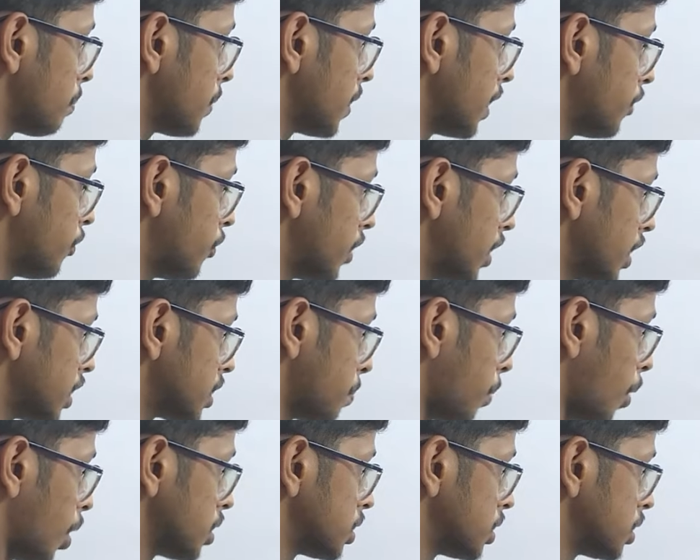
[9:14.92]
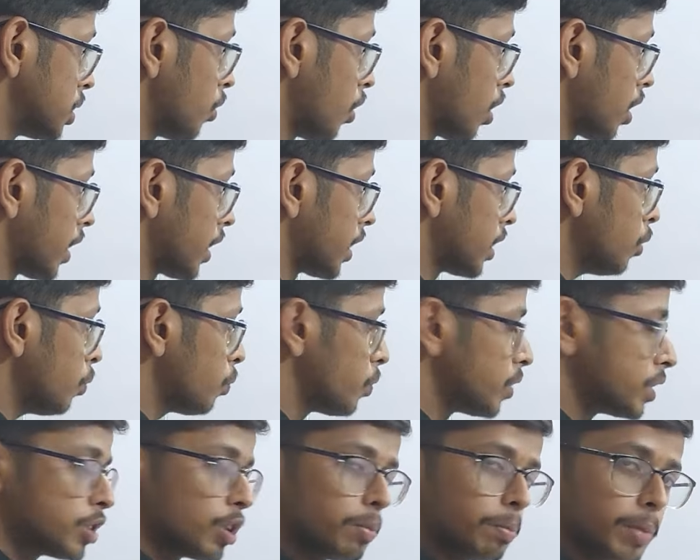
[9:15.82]
if it is positive or negative, we
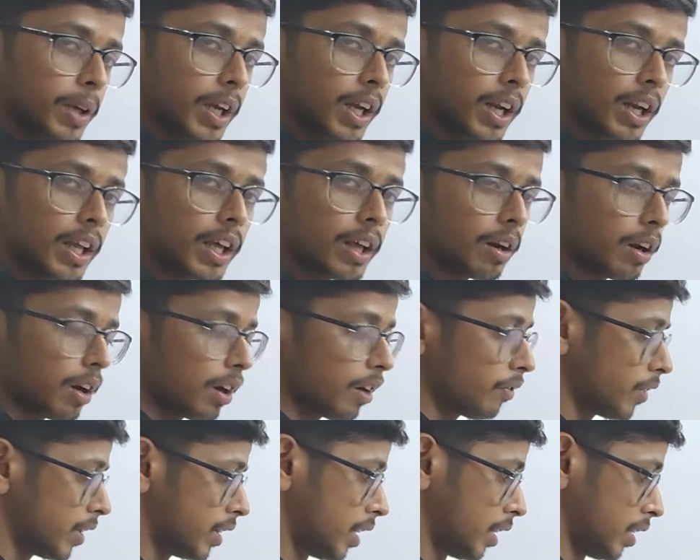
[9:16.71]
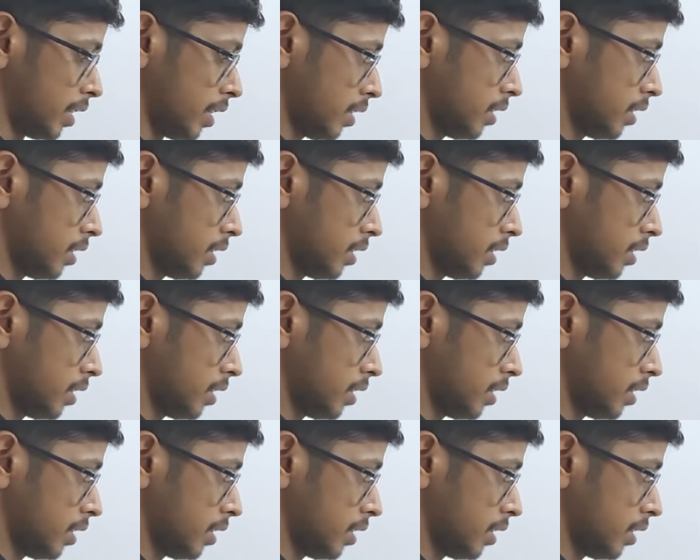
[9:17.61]
should be clear with it.